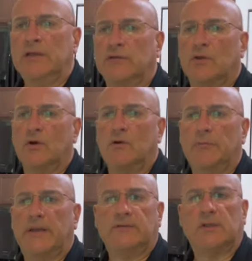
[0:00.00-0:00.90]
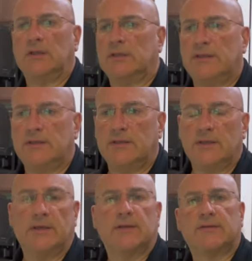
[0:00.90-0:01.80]
So basically,
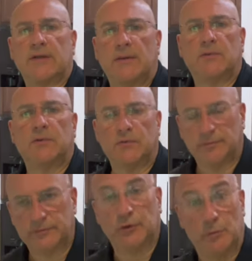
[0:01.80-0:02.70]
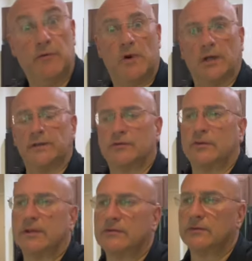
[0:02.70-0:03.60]
it's time to move on. So
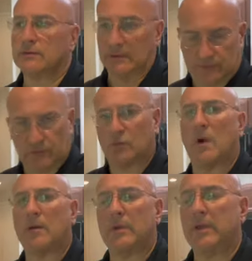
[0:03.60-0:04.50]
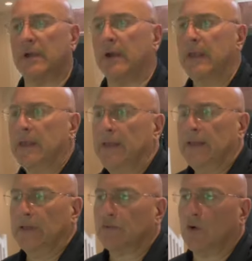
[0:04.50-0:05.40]
this is why we're here.
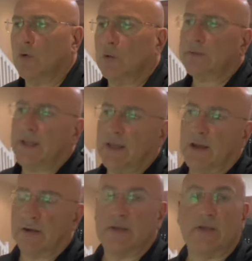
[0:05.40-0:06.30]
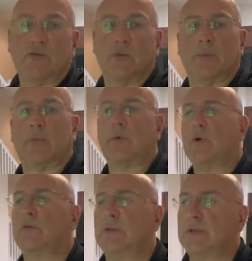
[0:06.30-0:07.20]
So we'll take care of this. We'll
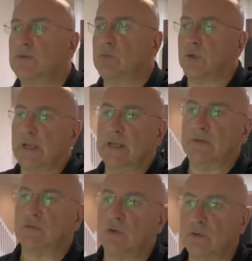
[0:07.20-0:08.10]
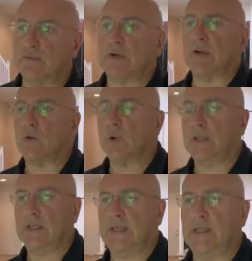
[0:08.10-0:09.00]
promote this. We'll get it sold very
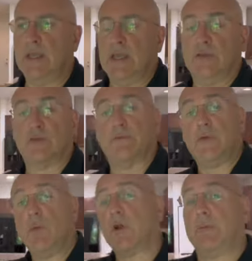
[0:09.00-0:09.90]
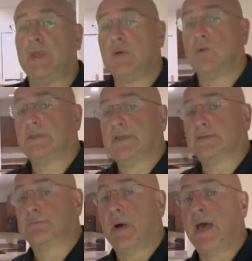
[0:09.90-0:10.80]
quickly. So if you want to be the one
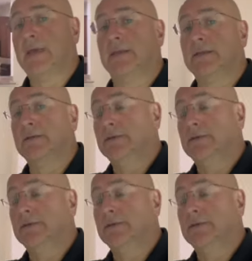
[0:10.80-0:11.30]
that's buying it,